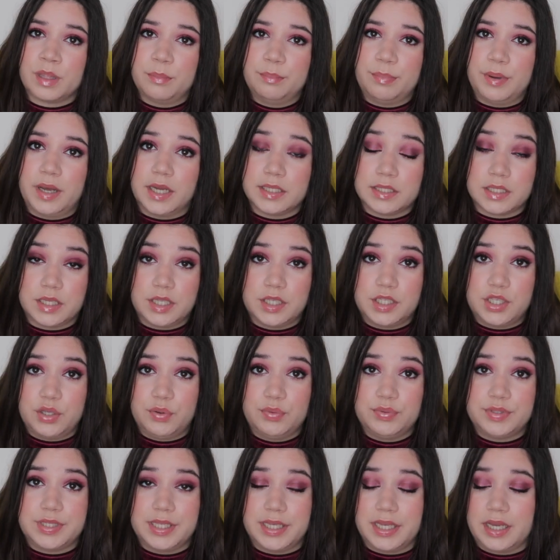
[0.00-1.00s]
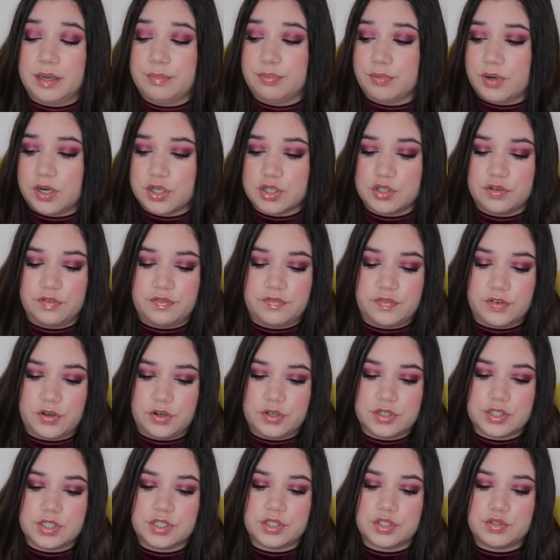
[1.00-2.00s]
But using a brush
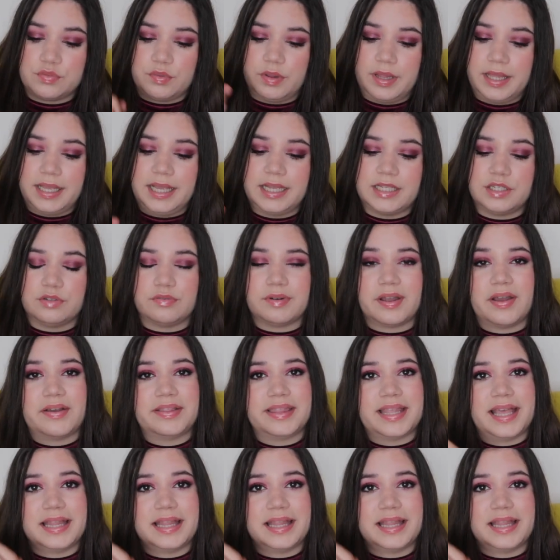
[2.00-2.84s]
first, swirling it around,